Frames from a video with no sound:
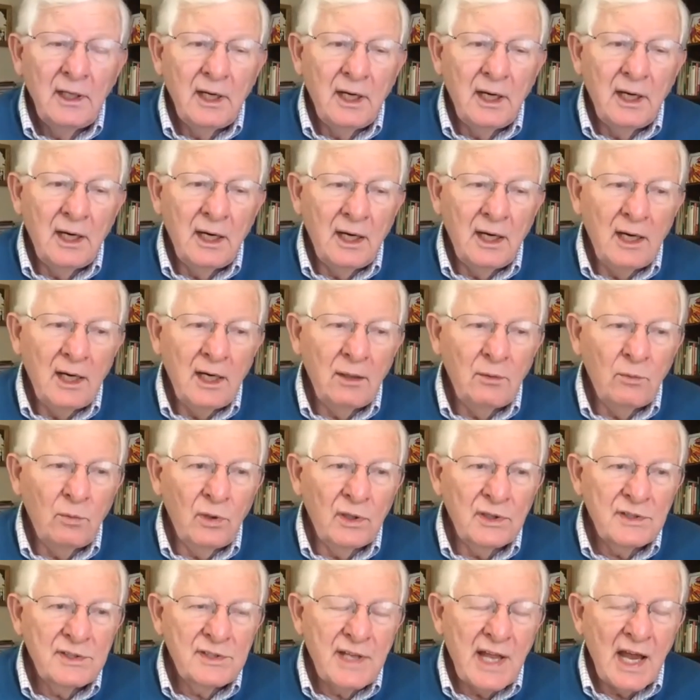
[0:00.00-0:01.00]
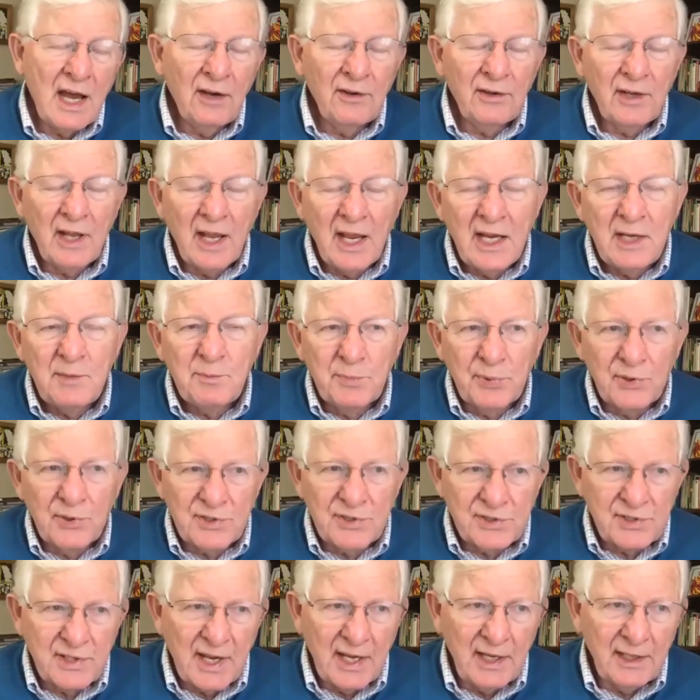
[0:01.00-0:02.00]
was down
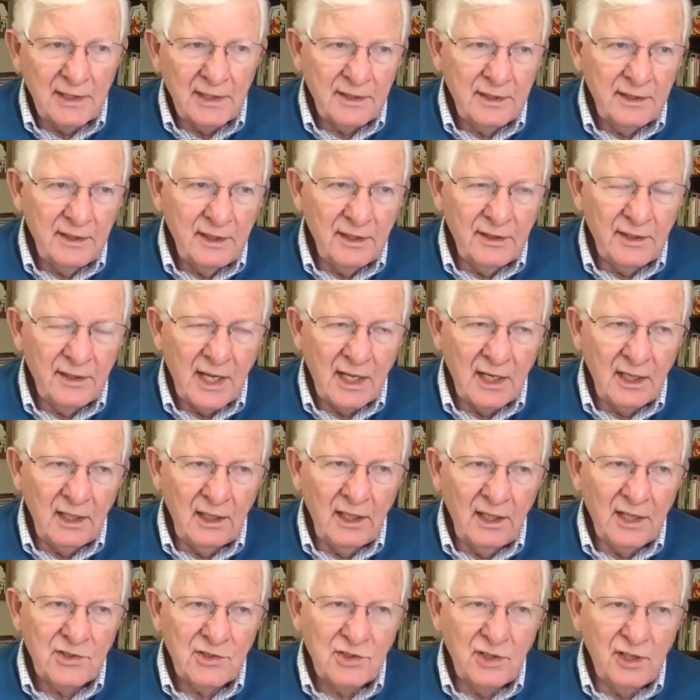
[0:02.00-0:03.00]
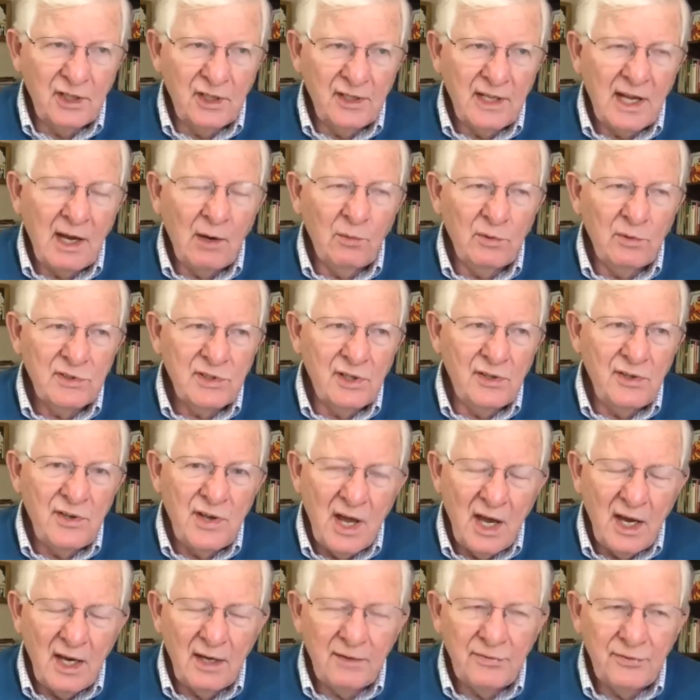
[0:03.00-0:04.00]
8% in that election, and that was
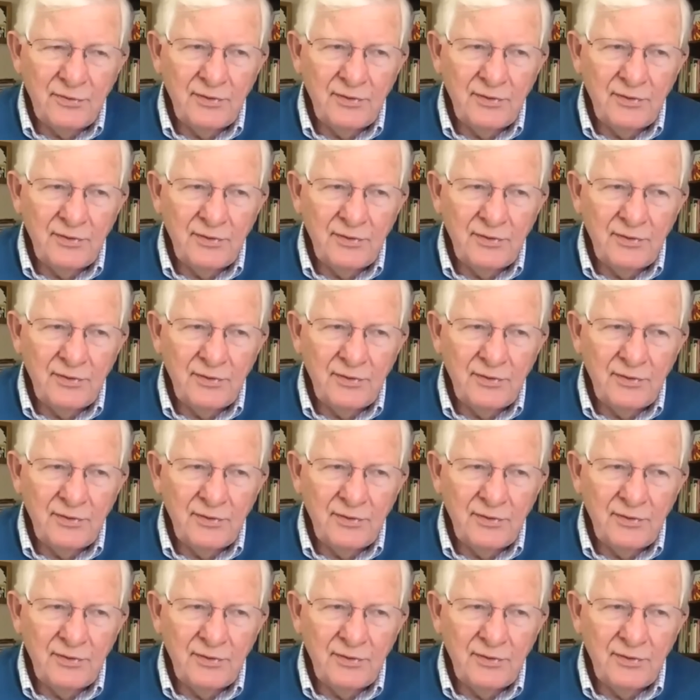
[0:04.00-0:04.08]
enough